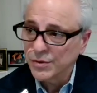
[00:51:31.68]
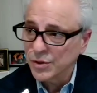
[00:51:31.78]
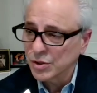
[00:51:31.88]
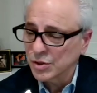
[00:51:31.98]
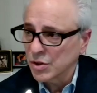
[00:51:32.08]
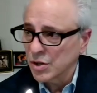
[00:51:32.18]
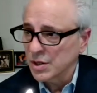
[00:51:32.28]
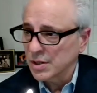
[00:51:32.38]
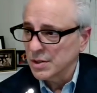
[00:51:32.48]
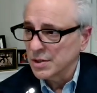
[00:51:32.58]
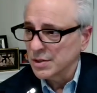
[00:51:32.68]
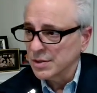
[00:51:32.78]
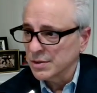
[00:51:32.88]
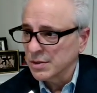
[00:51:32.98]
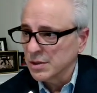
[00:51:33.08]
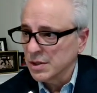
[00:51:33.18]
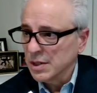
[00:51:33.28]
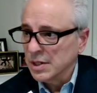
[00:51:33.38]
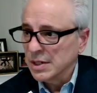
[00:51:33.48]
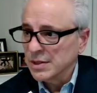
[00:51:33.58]
first thought is,
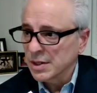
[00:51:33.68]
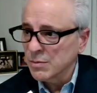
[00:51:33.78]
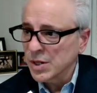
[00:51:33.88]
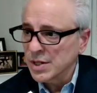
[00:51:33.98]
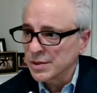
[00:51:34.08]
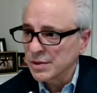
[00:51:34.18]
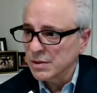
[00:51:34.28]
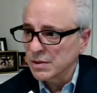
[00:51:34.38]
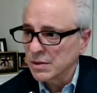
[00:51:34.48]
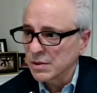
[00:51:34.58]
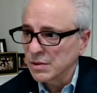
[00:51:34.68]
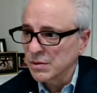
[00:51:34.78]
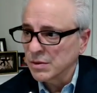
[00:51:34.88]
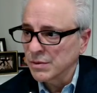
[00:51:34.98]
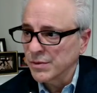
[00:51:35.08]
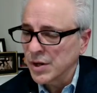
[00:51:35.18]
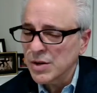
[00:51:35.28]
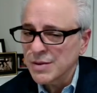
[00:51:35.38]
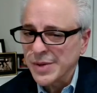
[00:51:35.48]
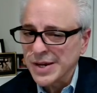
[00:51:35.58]
in some ways, the
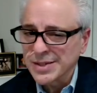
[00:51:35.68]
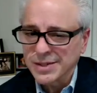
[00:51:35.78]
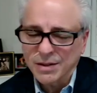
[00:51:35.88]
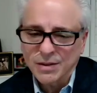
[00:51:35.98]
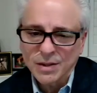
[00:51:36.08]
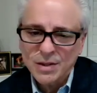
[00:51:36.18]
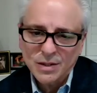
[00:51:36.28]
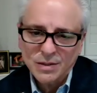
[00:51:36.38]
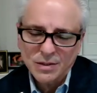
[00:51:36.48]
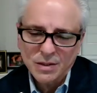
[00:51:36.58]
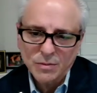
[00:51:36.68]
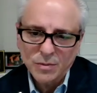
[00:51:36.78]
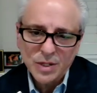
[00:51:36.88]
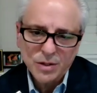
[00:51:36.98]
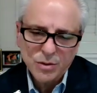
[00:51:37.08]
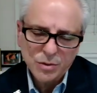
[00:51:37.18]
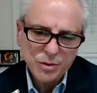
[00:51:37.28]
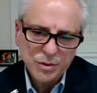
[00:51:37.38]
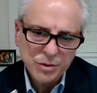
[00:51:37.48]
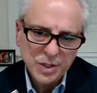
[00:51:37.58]
very basic things that we do
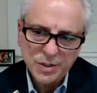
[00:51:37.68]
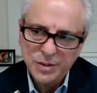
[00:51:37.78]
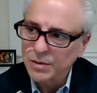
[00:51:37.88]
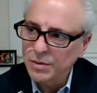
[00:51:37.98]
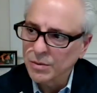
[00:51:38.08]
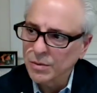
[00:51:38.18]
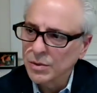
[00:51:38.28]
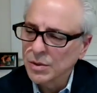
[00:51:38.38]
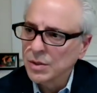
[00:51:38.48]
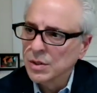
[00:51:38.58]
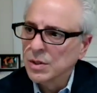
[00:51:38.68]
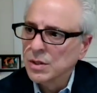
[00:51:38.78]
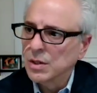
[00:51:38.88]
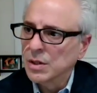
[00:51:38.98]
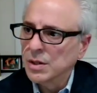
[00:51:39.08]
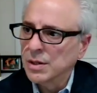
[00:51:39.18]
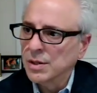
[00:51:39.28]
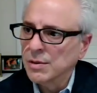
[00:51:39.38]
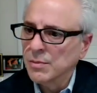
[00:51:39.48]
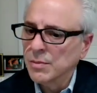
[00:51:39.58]
or you guys do,
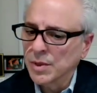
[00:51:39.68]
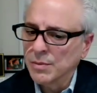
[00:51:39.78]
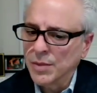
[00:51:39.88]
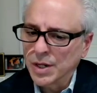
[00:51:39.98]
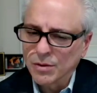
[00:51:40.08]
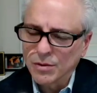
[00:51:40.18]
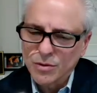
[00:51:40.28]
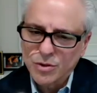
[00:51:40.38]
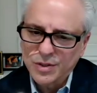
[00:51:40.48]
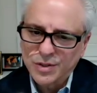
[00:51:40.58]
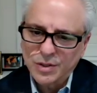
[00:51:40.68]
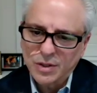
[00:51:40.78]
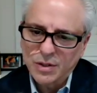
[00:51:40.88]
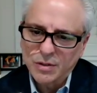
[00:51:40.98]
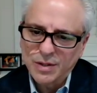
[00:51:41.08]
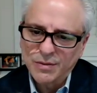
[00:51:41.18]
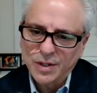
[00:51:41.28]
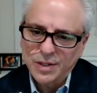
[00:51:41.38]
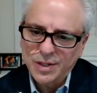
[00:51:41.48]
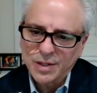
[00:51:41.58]
and Michael, you just gave
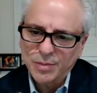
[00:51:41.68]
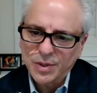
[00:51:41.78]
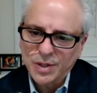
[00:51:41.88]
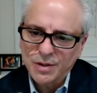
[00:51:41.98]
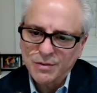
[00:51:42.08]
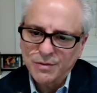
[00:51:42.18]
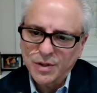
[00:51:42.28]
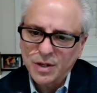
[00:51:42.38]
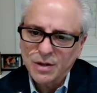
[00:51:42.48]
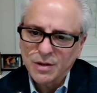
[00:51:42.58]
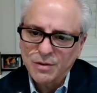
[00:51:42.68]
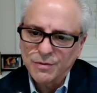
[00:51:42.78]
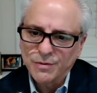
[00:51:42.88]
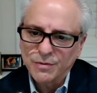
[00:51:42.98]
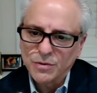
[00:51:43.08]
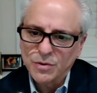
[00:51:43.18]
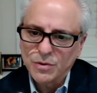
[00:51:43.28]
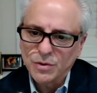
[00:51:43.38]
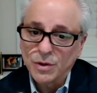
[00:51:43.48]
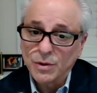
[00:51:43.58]
an example of
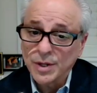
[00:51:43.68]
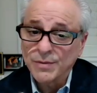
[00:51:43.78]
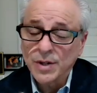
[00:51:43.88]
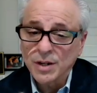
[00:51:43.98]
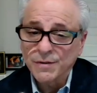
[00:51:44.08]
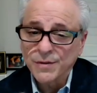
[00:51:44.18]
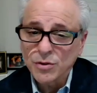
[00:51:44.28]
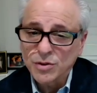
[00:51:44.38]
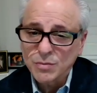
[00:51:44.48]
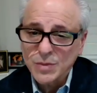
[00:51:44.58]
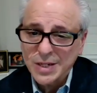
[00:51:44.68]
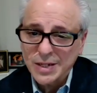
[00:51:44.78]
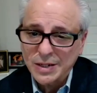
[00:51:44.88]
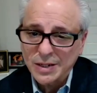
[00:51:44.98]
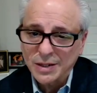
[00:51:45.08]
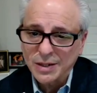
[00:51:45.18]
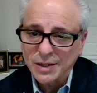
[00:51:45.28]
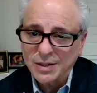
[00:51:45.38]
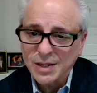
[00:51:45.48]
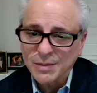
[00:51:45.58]
even on a first meeting,
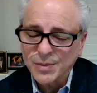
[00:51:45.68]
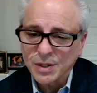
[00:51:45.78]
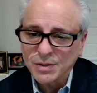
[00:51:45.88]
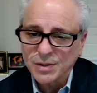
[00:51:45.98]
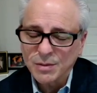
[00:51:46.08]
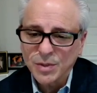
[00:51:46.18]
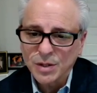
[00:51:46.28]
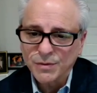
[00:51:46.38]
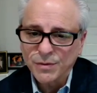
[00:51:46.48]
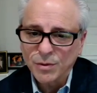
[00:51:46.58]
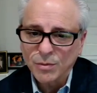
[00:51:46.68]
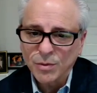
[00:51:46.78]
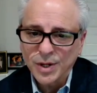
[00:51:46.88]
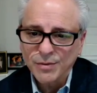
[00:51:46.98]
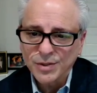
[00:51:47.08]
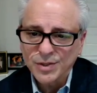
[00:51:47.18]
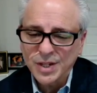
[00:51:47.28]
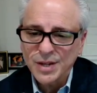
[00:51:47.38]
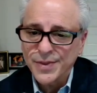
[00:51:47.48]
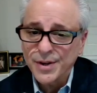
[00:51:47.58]
accepting somebody for whatever
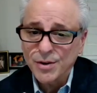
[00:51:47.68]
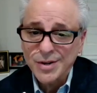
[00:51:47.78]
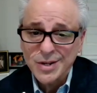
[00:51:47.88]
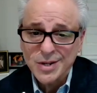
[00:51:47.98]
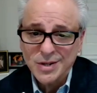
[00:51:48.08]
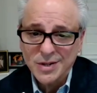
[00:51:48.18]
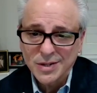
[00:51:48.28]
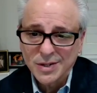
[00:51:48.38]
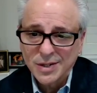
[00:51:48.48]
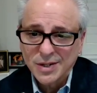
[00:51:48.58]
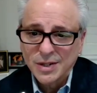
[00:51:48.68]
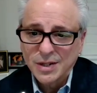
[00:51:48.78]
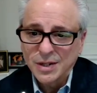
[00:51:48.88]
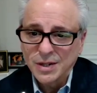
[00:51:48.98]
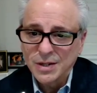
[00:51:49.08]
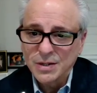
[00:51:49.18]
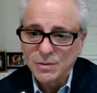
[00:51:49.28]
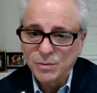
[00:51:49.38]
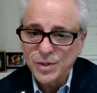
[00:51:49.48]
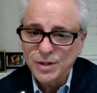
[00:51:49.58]
state they're in
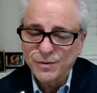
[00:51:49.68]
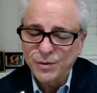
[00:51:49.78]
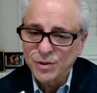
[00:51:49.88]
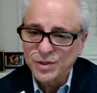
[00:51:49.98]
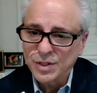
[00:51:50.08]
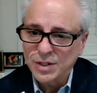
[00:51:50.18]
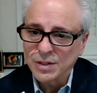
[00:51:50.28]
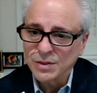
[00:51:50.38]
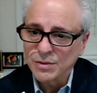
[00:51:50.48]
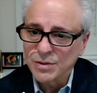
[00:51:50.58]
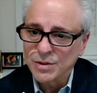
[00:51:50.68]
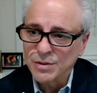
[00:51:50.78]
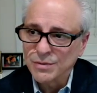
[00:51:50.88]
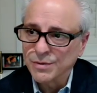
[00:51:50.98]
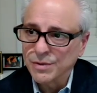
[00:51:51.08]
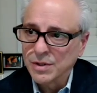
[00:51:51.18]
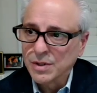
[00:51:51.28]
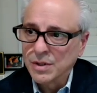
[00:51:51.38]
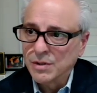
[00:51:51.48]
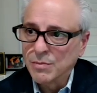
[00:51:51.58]
and reinforcing a sort of
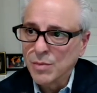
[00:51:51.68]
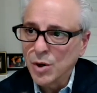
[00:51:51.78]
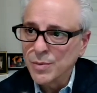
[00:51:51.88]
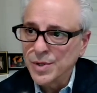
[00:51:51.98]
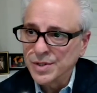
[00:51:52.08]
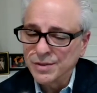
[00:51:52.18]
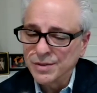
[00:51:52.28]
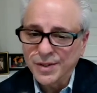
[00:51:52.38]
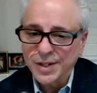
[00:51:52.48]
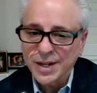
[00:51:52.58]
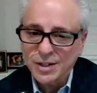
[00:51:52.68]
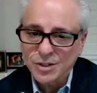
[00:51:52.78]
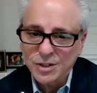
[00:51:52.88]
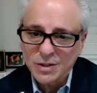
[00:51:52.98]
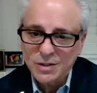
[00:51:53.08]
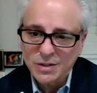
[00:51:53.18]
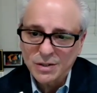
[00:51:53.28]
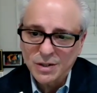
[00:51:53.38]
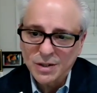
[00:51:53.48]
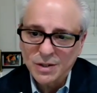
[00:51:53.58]
moment of connection,
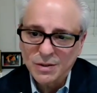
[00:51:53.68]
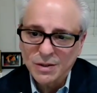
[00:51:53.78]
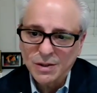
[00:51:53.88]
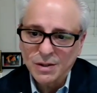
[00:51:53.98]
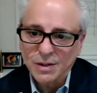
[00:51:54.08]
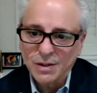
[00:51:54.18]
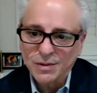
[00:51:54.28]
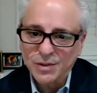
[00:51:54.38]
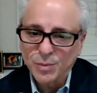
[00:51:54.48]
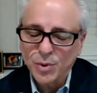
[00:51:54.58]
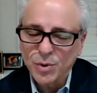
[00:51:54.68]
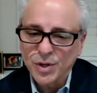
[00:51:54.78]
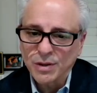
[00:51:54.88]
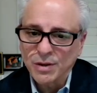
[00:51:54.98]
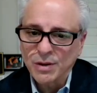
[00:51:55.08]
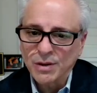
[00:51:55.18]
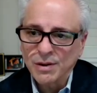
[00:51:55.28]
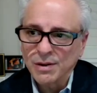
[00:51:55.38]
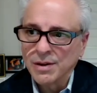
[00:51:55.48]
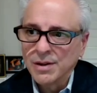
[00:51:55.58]
and supporting
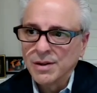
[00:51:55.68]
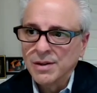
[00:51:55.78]
their